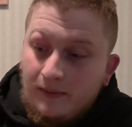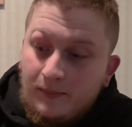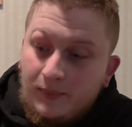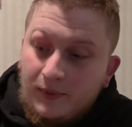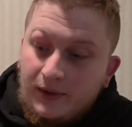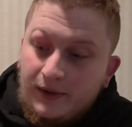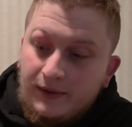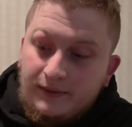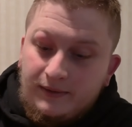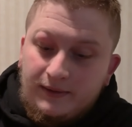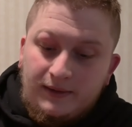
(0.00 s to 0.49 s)

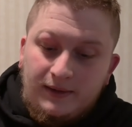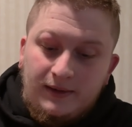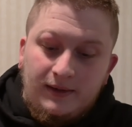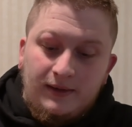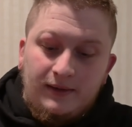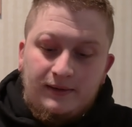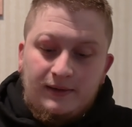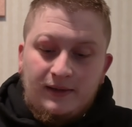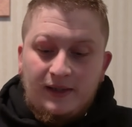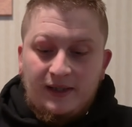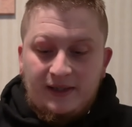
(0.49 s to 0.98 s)
But
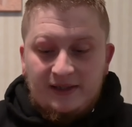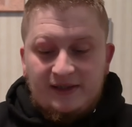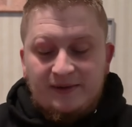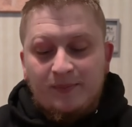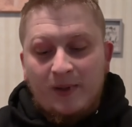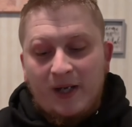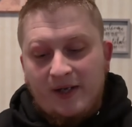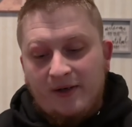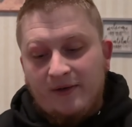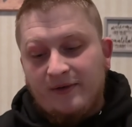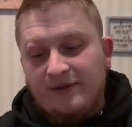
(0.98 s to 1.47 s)
the Link
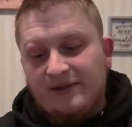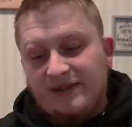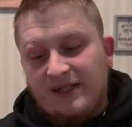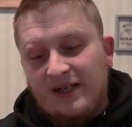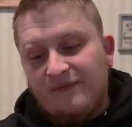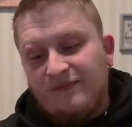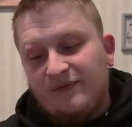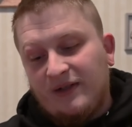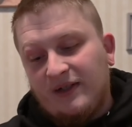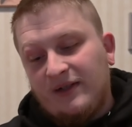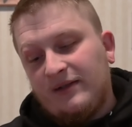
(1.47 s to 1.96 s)
Spider is
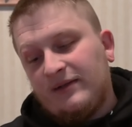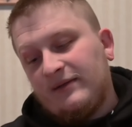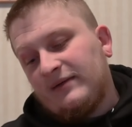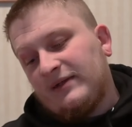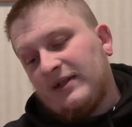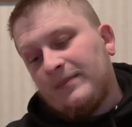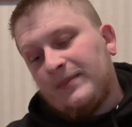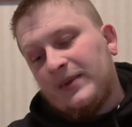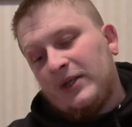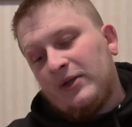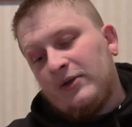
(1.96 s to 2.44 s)
definitely
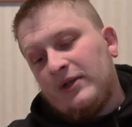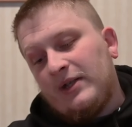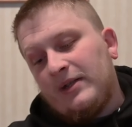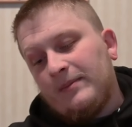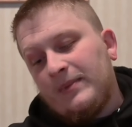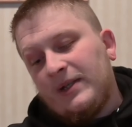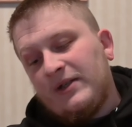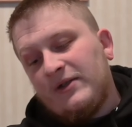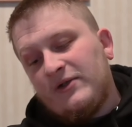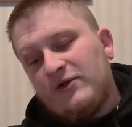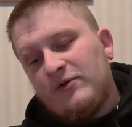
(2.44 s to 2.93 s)
something you need,
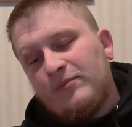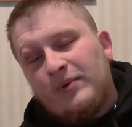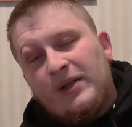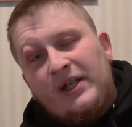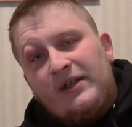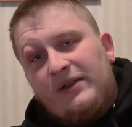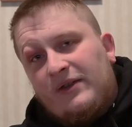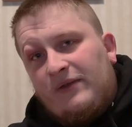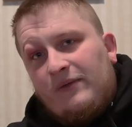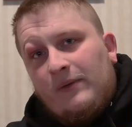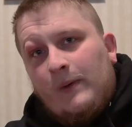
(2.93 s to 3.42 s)
because you
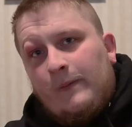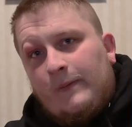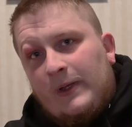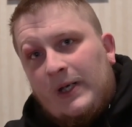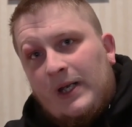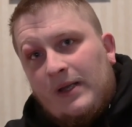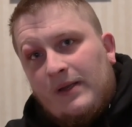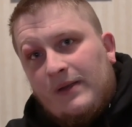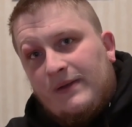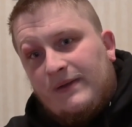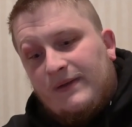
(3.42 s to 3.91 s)
play the 3
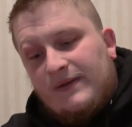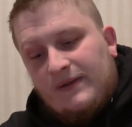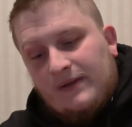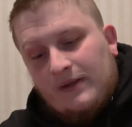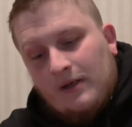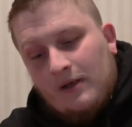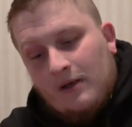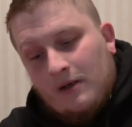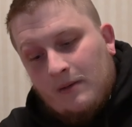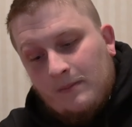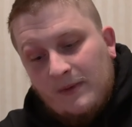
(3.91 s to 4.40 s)
vanillas.
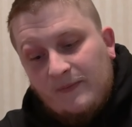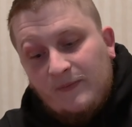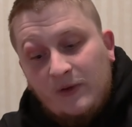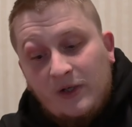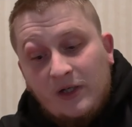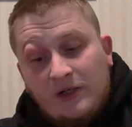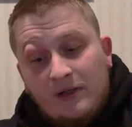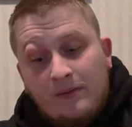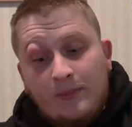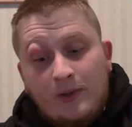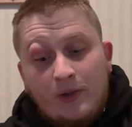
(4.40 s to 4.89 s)
If you
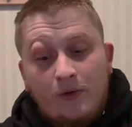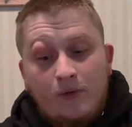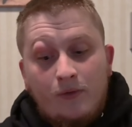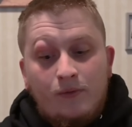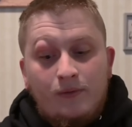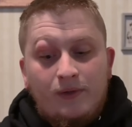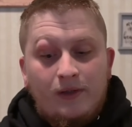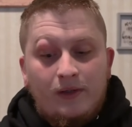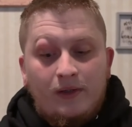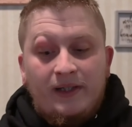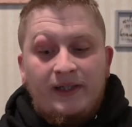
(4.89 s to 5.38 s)
get
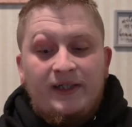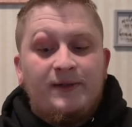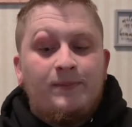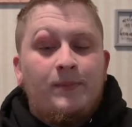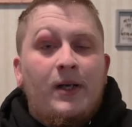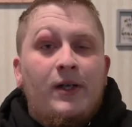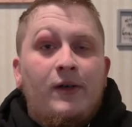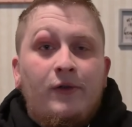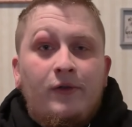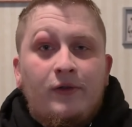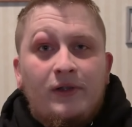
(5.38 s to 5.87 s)
Nibiru, the Link
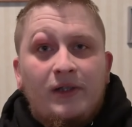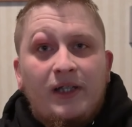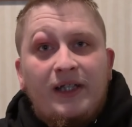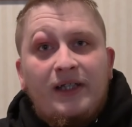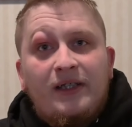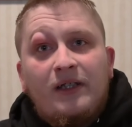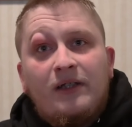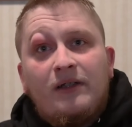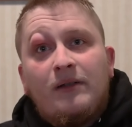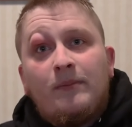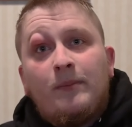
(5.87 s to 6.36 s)
Spider, you can
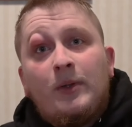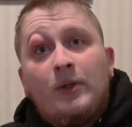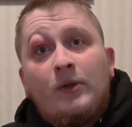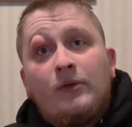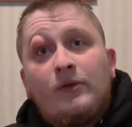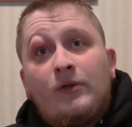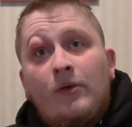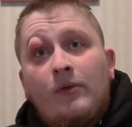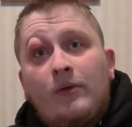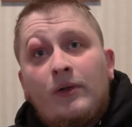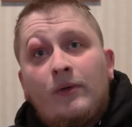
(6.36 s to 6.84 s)
link the Nibiru
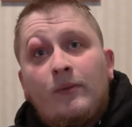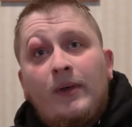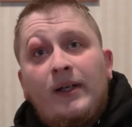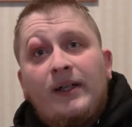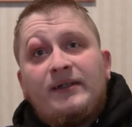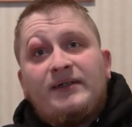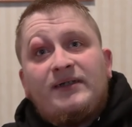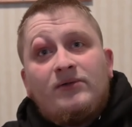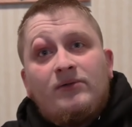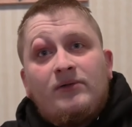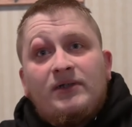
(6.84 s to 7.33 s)
token away
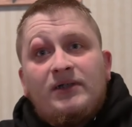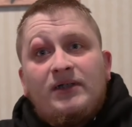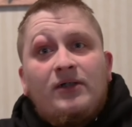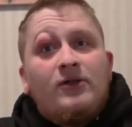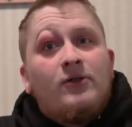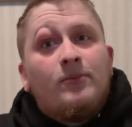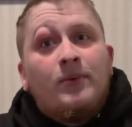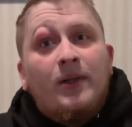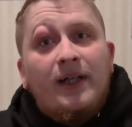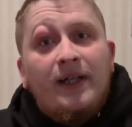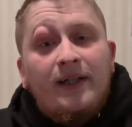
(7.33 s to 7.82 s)
and still
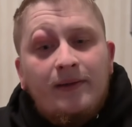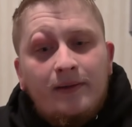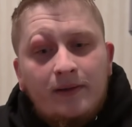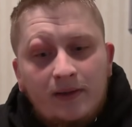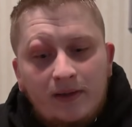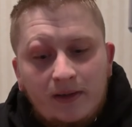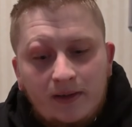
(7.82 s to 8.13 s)
continue playing.